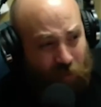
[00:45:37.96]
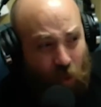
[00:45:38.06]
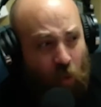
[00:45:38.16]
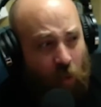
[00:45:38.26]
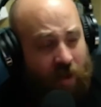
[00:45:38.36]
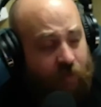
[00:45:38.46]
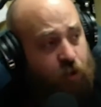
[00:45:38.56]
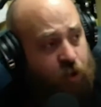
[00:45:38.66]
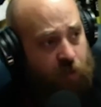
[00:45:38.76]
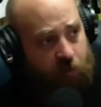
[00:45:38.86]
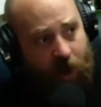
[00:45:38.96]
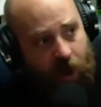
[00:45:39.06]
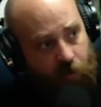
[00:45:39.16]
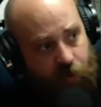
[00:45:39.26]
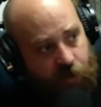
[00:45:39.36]
Well, if you took
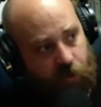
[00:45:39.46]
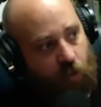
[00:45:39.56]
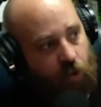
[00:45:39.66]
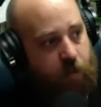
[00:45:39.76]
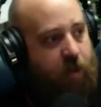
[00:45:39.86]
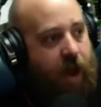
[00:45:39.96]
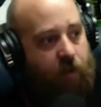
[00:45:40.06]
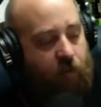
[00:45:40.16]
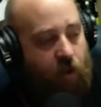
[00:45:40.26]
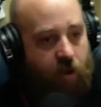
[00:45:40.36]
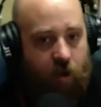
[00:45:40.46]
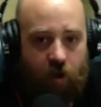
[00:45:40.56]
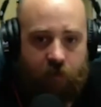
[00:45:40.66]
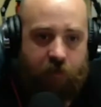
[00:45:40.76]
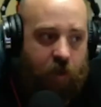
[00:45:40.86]
my own story back far
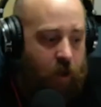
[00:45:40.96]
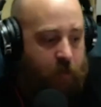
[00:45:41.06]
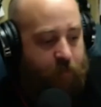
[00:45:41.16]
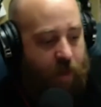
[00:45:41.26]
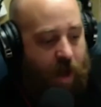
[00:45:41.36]
enough, well,